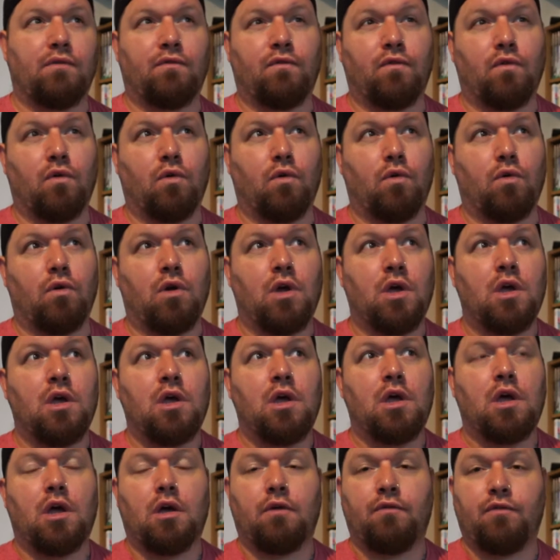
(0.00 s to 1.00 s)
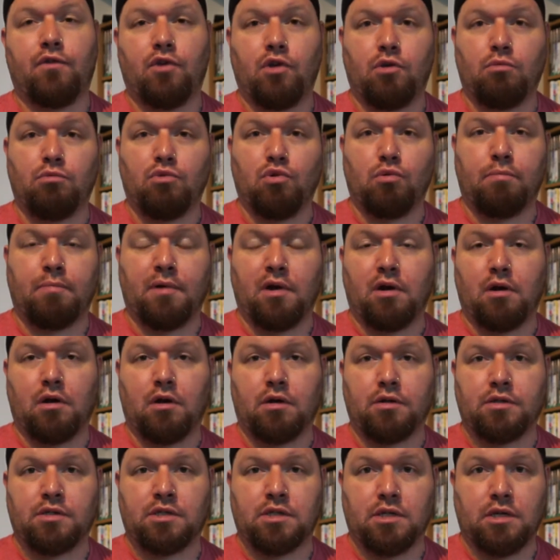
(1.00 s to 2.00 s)
for a few more
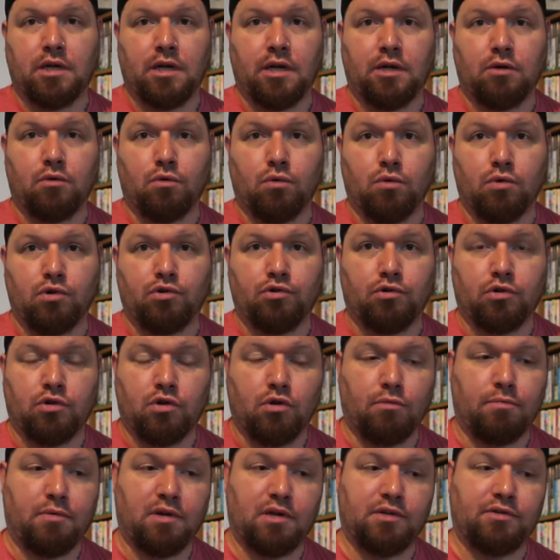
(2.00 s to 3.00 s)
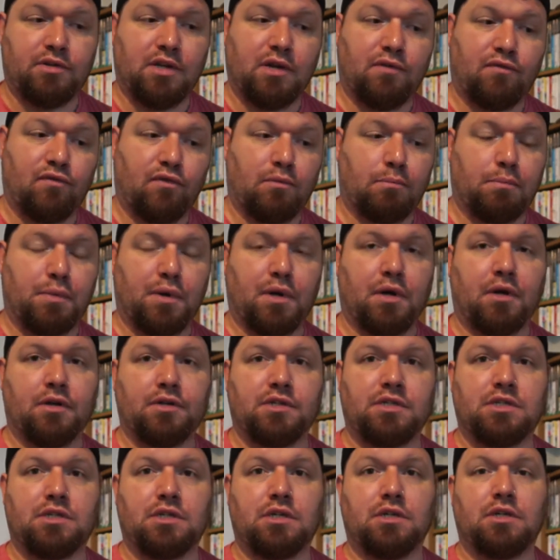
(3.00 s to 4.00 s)
parts and then order a couple of different
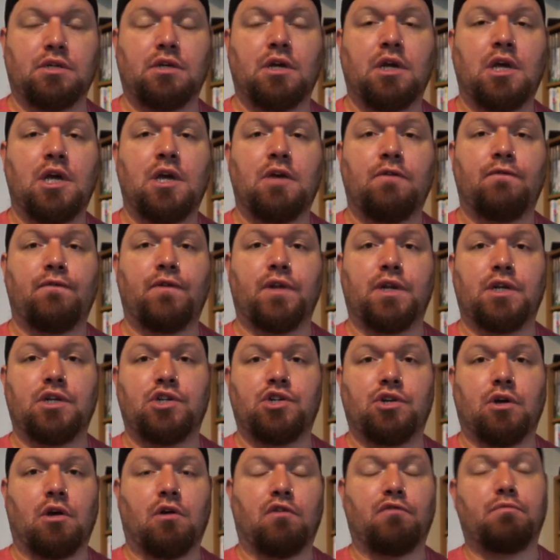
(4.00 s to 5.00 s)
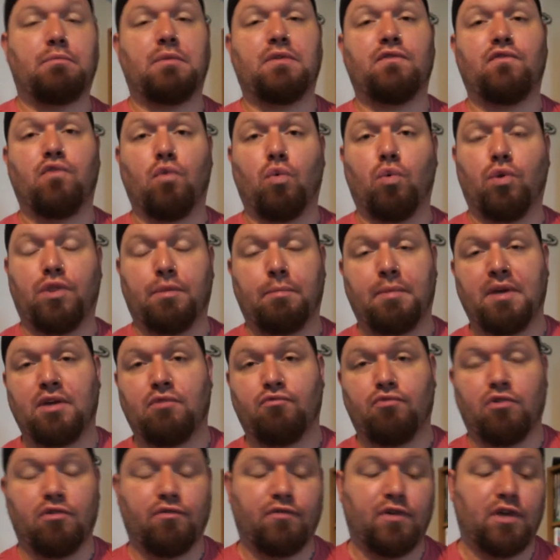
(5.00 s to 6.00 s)
parts to finish it off before the
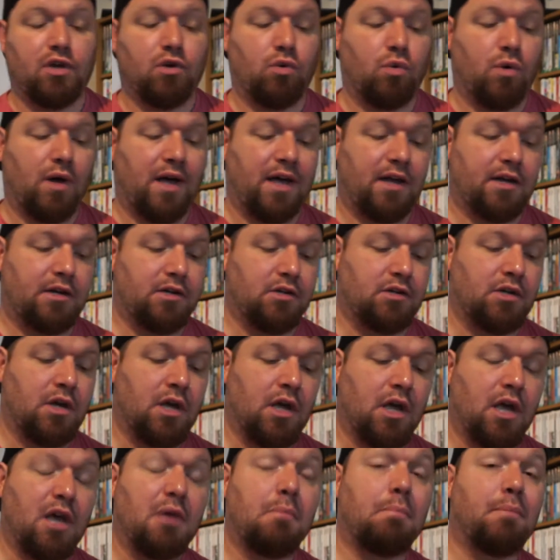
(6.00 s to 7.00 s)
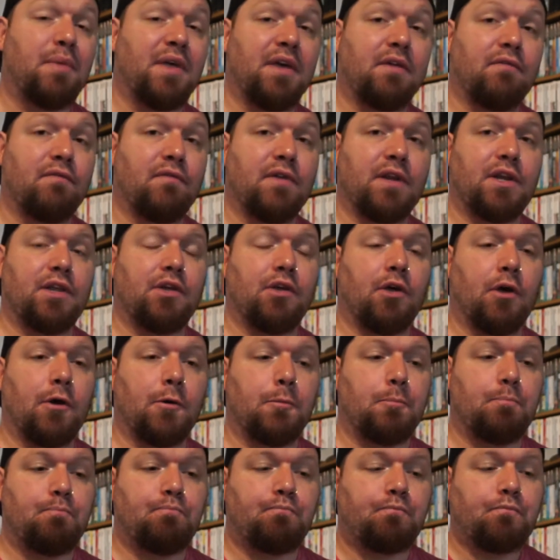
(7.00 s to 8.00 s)
big reveal and big video.
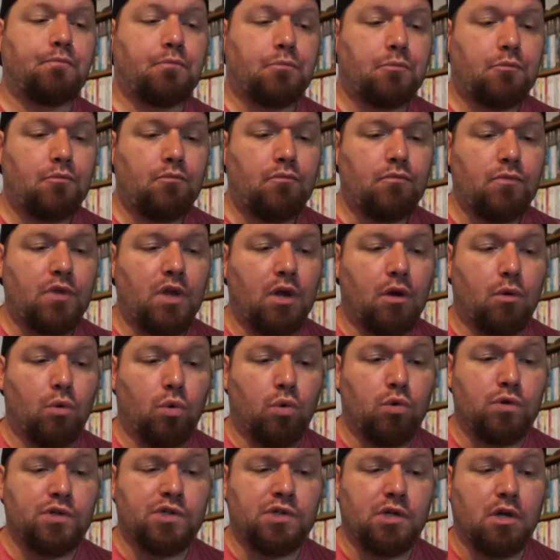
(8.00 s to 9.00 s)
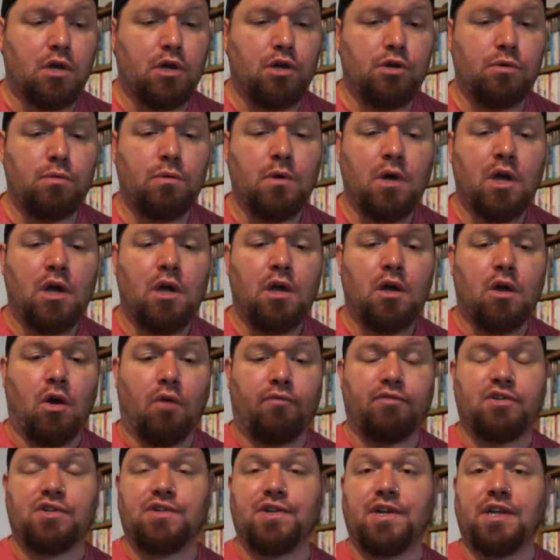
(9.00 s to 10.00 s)
Also,
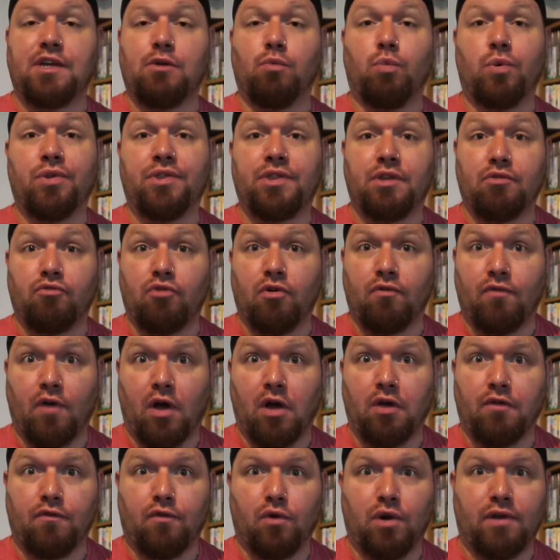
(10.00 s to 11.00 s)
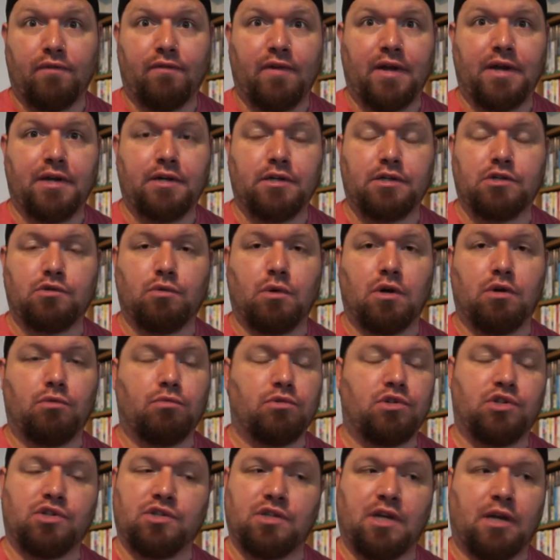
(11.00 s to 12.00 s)
obviously with the revival event as well,
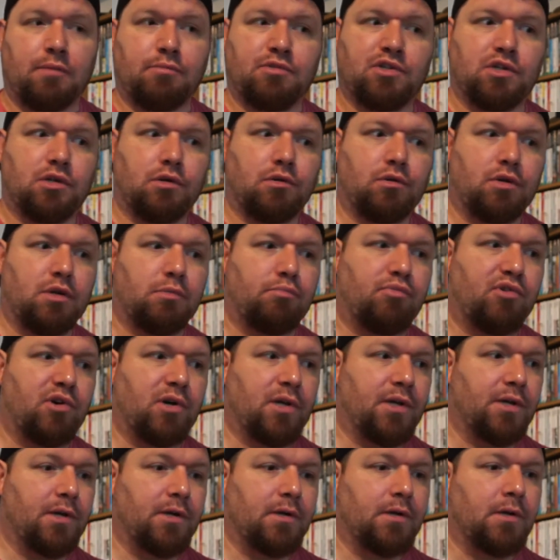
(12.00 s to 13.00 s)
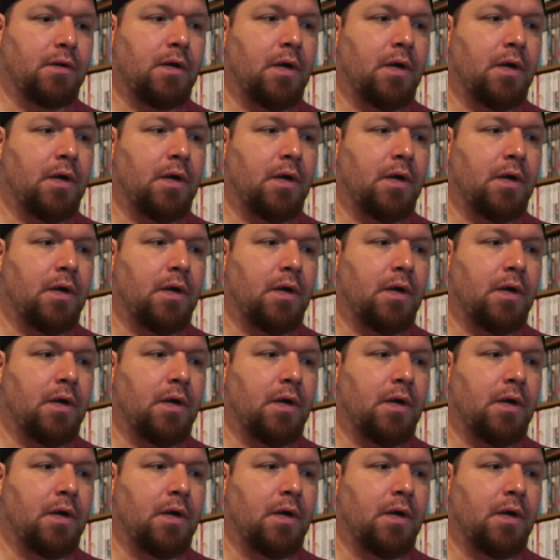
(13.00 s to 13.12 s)
which is absolutely brilliant,